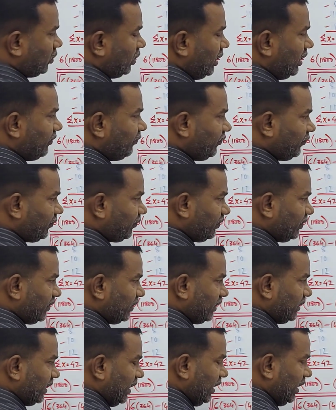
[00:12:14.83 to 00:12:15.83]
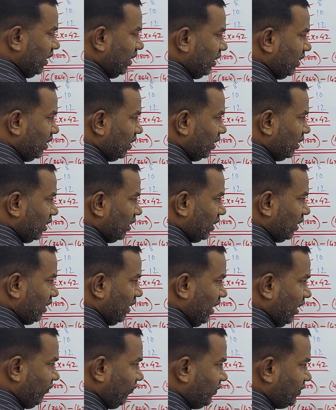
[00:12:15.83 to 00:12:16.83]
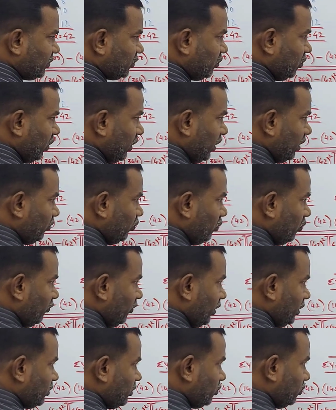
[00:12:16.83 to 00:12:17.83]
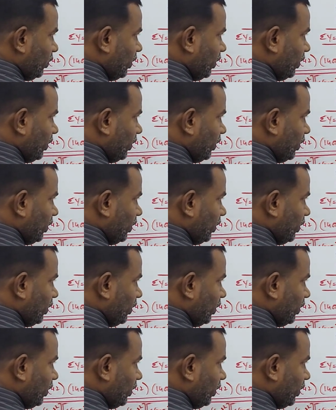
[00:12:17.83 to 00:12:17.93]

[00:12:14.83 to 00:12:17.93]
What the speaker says: So if the graph is moving